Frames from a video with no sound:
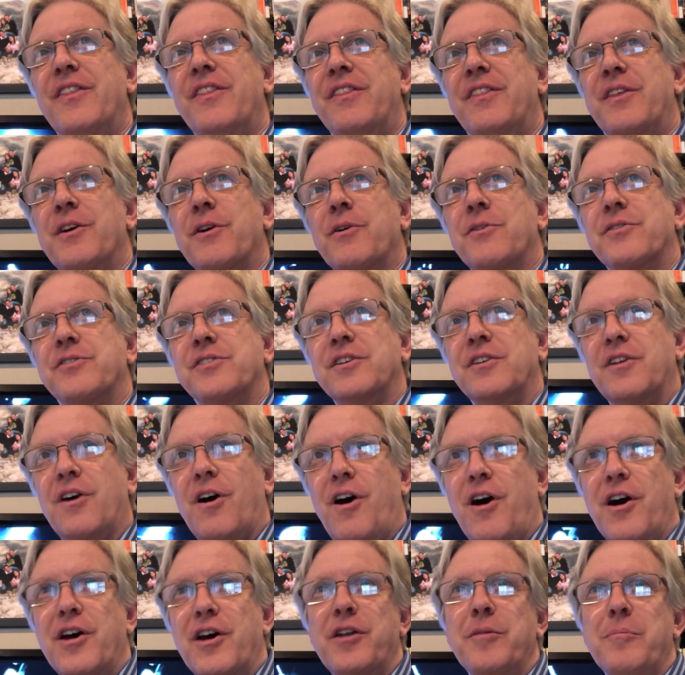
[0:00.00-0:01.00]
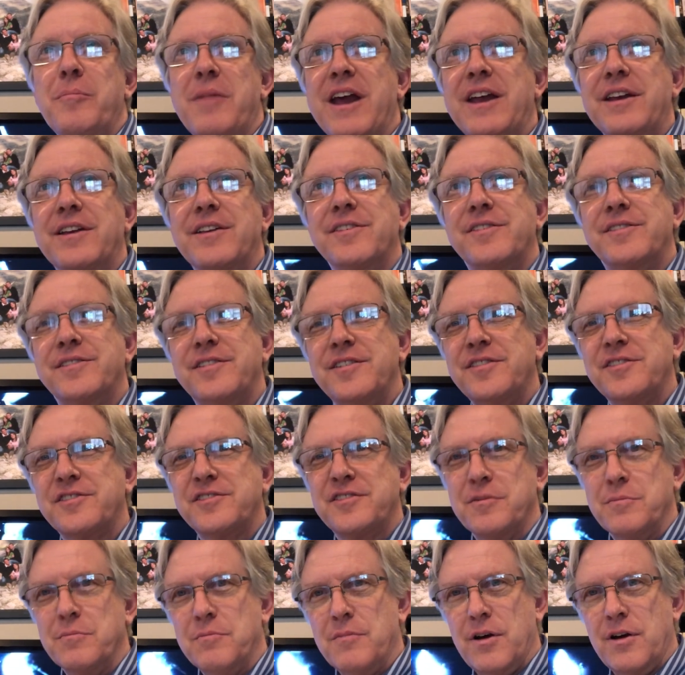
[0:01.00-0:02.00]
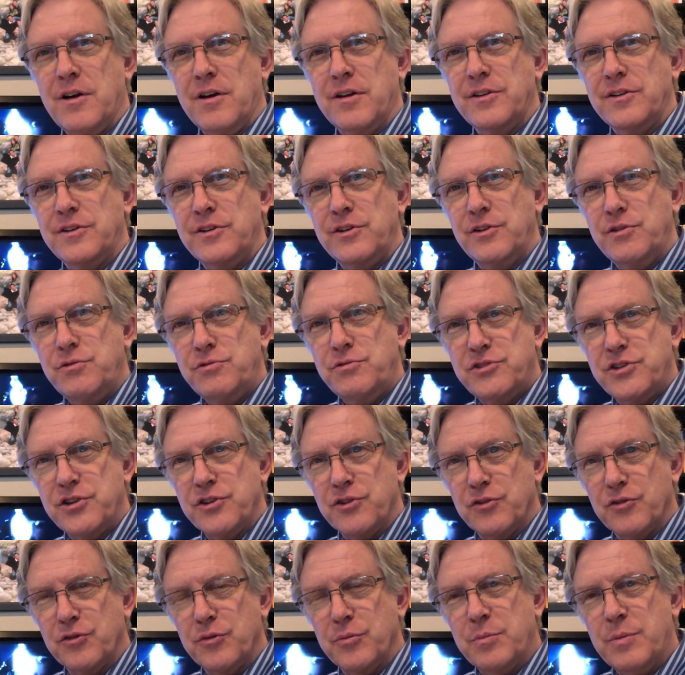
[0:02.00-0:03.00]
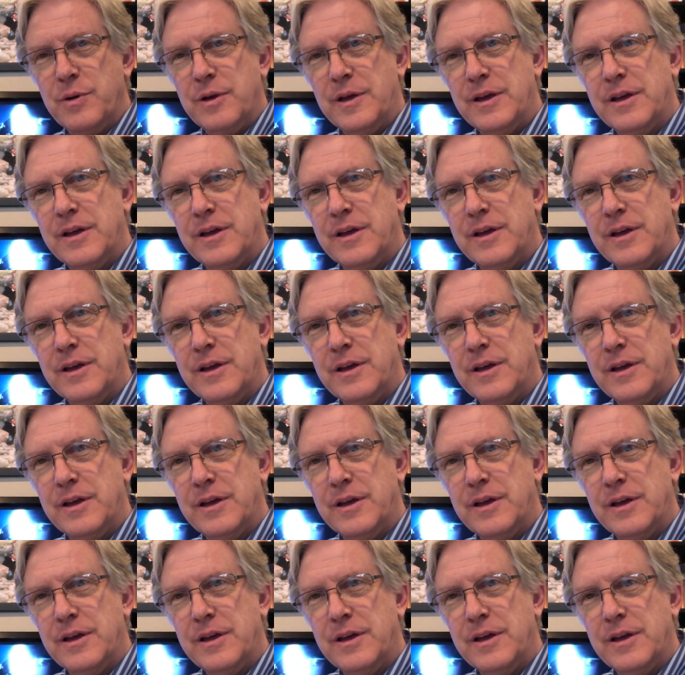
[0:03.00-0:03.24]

there's an automated system on YouTube,